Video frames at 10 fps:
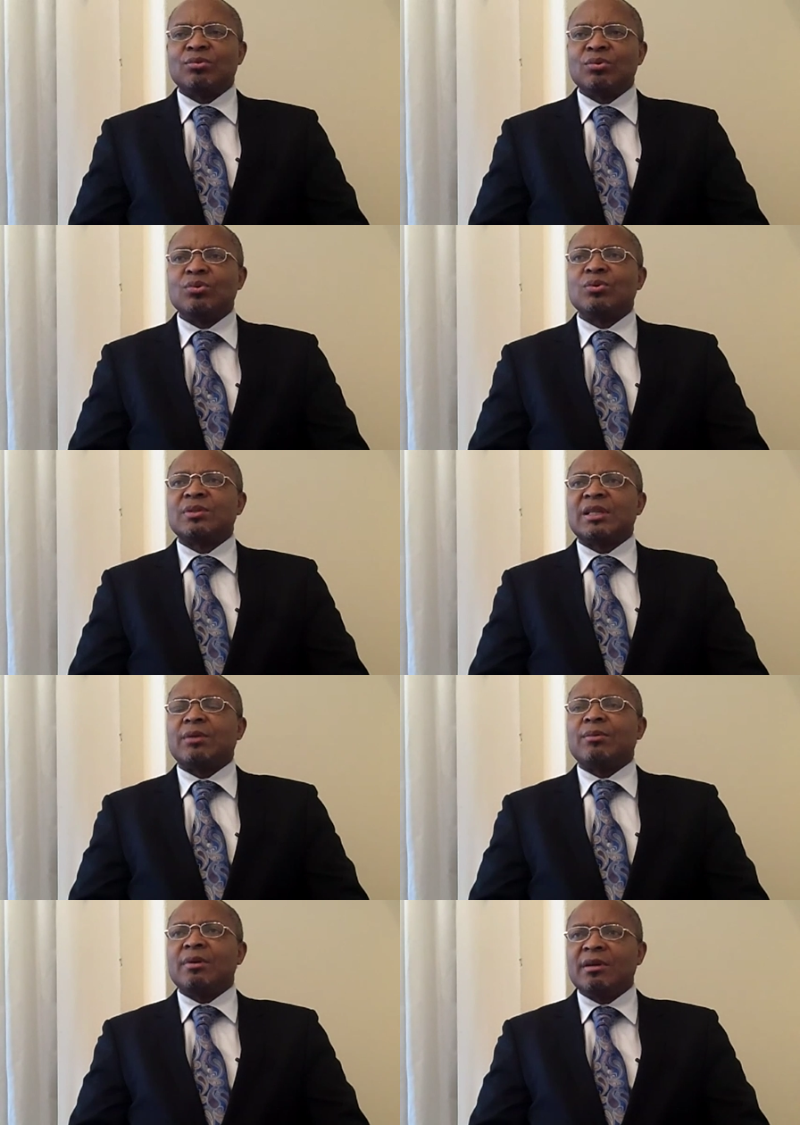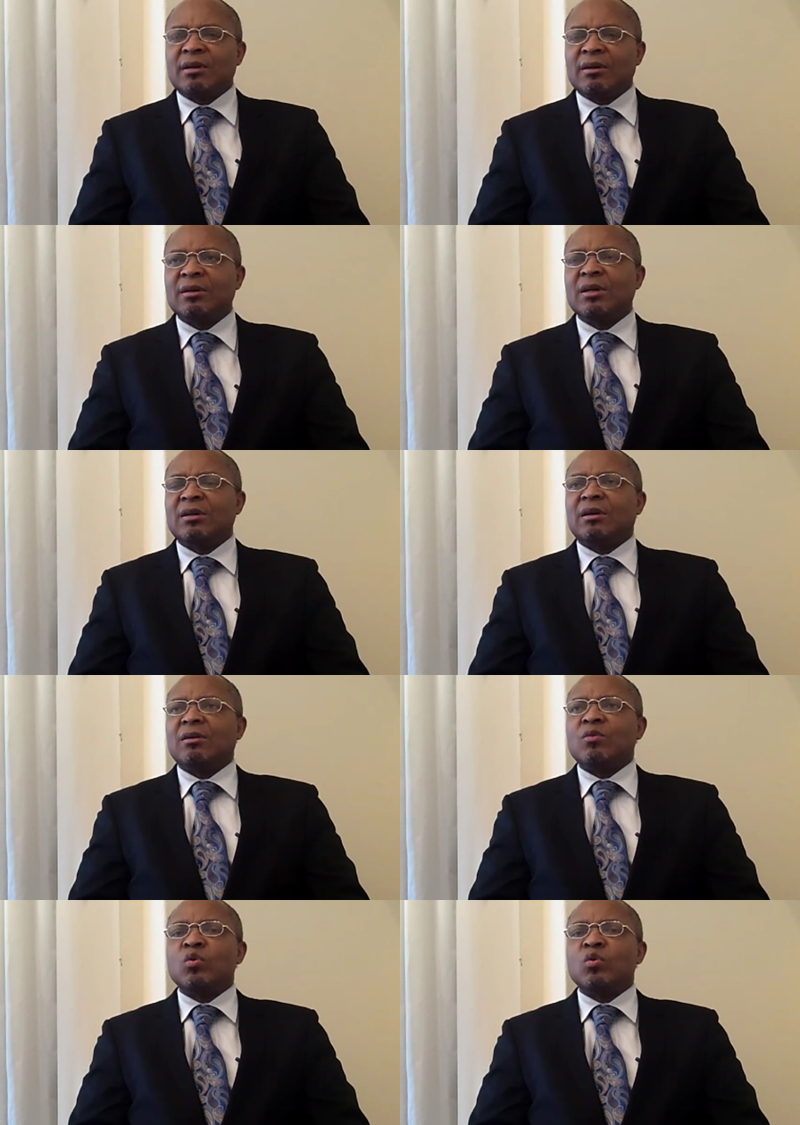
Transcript: to secure uh,